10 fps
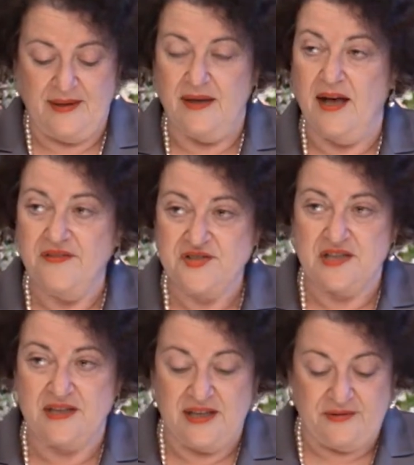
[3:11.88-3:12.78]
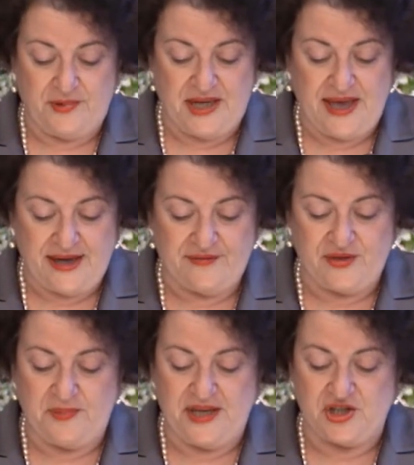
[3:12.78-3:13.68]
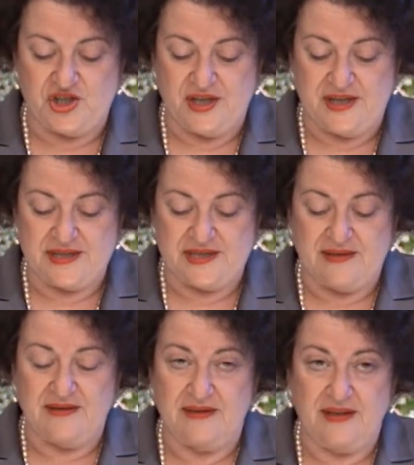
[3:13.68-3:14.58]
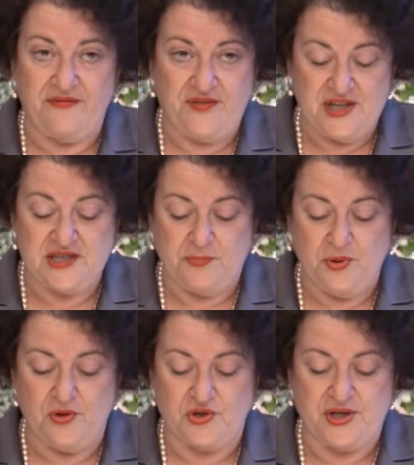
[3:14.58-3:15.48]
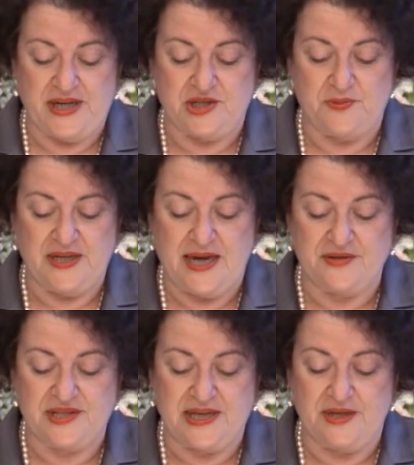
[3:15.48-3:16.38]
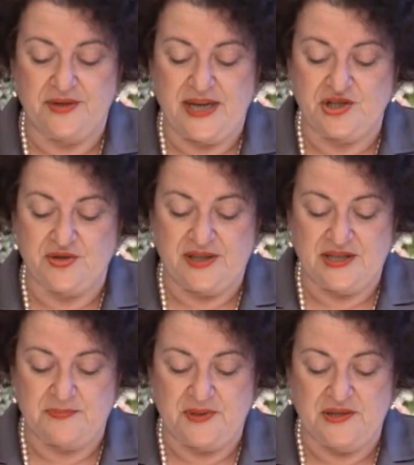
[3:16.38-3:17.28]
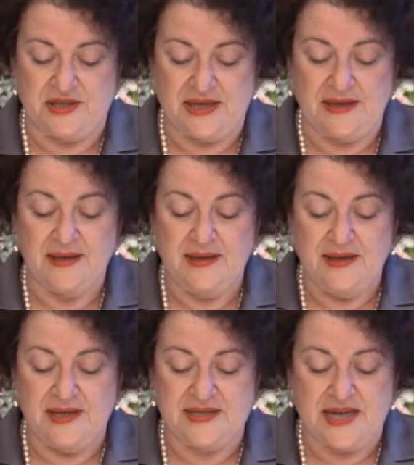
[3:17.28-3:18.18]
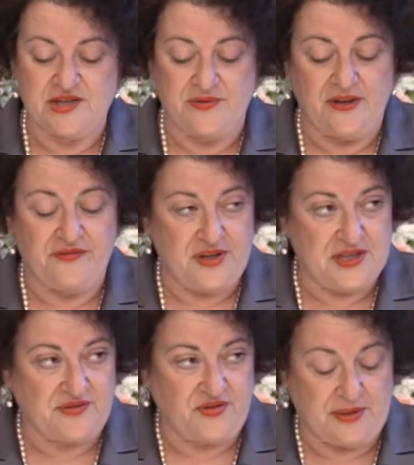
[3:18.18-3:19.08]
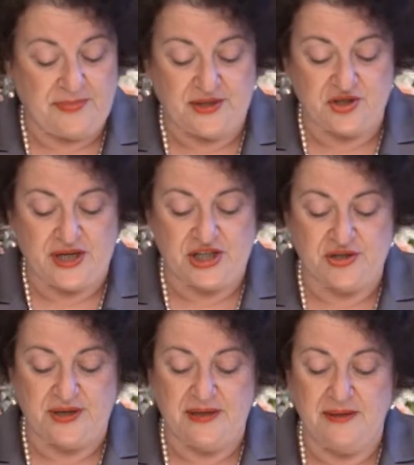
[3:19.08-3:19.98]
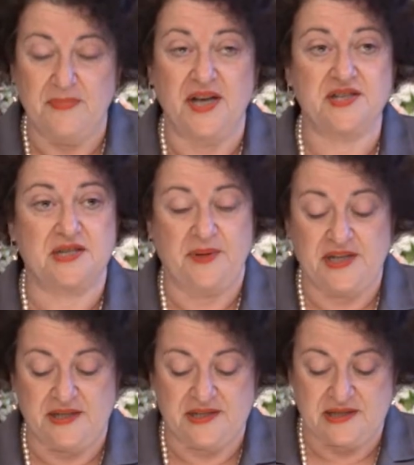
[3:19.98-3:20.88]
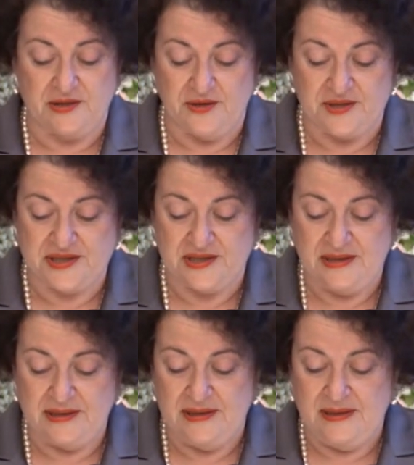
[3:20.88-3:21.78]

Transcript: After the rehang of the pictures, the first portrait we now see on entering this building is that of our first female treasurer, Master Butler Sloss.